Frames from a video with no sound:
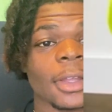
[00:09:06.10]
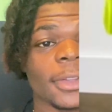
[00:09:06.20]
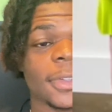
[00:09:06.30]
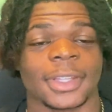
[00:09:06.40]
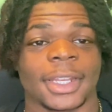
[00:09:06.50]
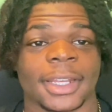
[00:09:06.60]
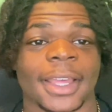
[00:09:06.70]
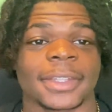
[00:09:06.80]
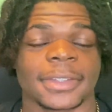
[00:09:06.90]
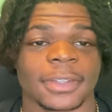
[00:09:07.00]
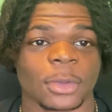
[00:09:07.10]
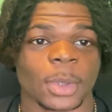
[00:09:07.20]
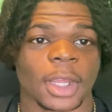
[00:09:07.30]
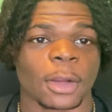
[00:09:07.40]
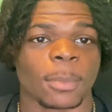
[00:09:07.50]
sitting next to you
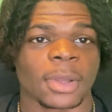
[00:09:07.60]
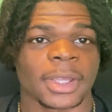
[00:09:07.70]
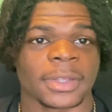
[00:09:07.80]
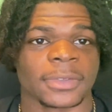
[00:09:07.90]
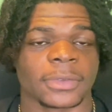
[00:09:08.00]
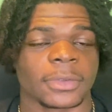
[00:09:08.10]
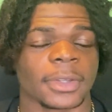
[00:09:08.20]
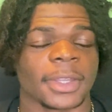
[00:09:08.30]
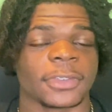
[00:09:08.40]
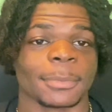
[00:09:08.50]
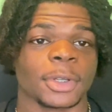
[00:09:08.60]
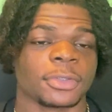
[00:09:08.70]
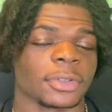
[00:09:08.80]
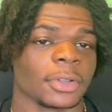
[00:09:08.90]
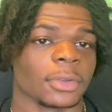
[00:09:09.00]
in airplanes and
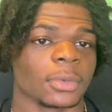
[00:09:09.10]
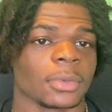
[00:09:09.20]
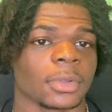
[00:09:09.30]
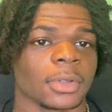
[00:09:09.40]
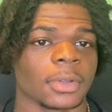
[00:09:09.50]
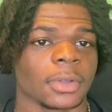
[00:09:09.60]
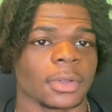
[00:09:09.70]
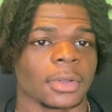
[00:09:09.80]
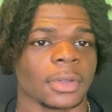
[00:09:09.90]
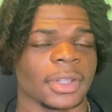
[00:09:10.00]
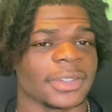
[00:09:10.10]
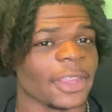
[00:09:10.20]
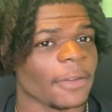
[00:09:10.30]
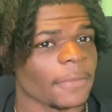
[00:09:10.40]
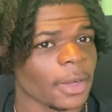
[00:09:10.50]
smushing you? Is
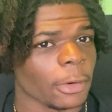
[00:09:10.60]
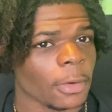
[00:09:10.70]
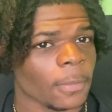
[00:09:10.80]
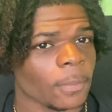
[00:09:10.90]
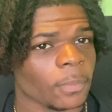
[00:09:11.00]
that fair?